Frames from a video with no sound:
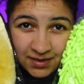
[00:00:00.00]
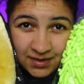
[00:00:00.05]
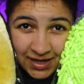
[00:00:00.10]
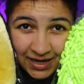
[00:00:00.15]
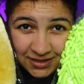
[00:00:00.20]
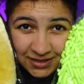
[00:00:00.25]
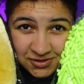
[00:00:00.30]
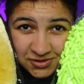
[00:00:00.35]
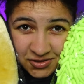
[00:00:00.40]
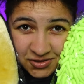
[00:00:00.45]

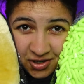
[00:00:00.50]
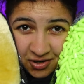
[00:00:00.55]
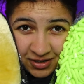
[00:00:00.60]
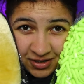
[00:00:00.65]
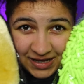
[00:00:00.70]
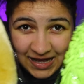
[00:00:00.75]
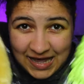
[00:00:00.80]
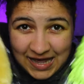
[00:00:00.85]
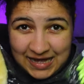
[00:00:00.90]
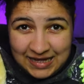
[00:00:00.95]
I just got
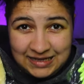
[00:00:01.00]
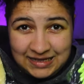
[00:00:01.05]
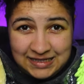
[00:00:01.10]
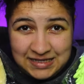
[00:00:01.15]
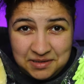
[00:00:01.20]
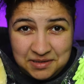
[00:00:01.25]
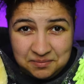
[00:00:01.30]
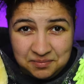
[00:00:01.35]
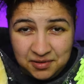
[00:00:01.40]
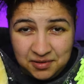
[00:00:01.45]
car
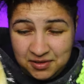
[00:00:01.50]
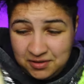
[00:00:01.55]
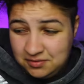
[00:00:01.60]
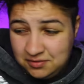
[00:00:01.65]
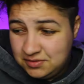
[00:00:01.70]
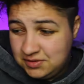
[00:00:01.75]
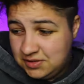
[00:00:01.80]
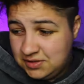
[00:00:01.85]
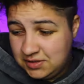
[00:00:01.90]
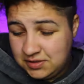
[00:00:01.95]
cleaning
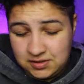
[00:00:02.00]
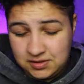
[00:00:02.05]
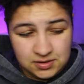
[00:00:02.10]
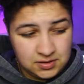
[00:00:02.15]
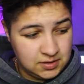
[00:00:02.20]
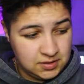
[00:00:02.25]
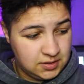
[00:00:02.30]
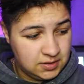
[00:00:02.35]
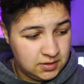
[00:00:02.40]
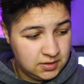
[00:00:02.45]

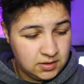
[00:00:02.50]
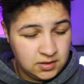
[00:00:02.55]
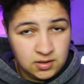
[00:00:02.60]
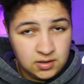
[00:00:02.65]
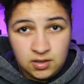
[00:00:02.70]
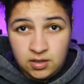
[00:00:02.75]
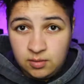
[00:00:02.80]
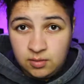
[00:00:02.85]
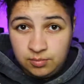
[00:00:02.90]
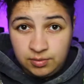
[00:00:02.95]

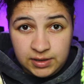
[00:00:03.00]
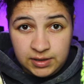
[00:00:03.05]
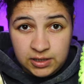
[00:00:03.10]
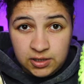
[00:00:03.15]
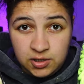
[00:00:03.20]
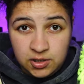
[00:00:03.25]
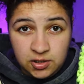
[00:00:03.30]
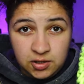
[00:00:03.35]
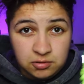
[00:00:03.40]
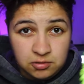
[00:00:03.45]
products. Pretty
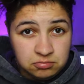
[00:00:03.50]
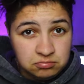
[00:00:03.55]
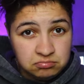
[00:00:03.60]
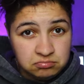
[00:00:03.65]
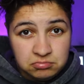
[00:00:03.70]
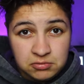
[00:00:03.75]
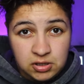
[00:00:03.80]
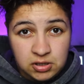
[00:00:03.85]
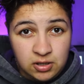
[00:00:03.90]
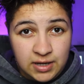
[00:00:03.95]
cool.
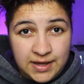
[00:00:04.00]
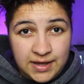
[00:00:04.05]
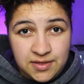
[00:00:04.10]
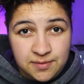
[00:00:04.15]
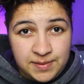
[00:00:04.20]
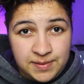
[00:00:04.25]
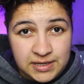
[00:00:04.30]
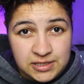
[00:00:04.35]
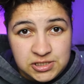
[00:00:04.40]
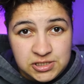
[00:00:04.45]
you look like the
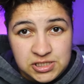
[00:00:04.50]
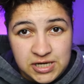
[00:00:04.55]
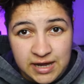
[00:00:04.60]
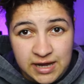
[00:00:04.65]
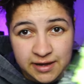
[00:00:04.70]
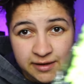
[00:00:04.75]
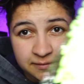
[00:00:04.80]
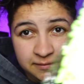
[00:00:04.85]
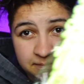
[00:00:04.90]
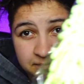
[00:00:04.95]
picture